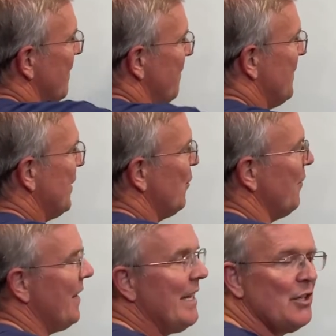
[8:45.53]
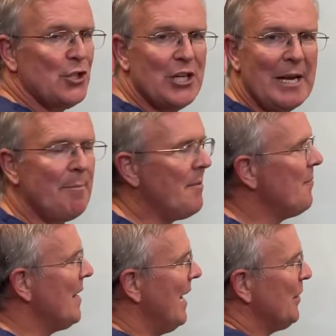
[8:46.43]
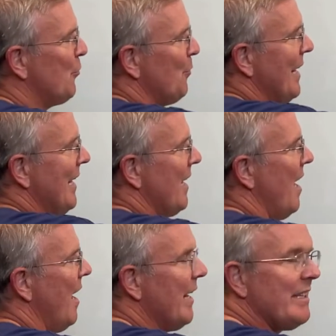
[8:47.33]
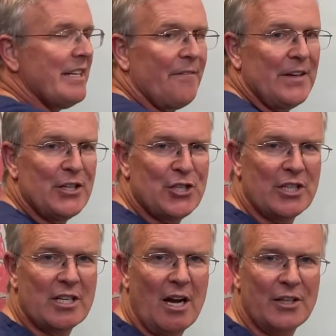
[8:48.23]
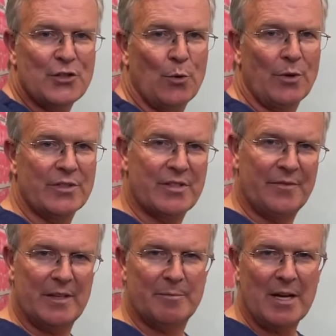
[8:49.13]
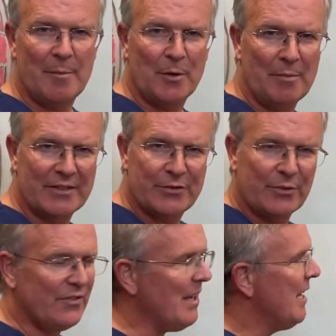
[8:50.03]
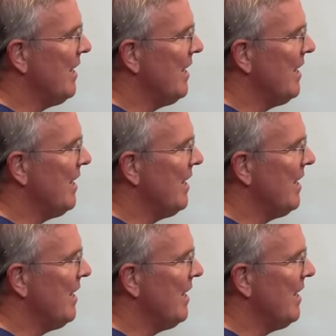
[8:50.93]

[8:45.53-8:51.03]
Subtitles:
figure of 8 shape and creating high definition contours of the abdominal muscles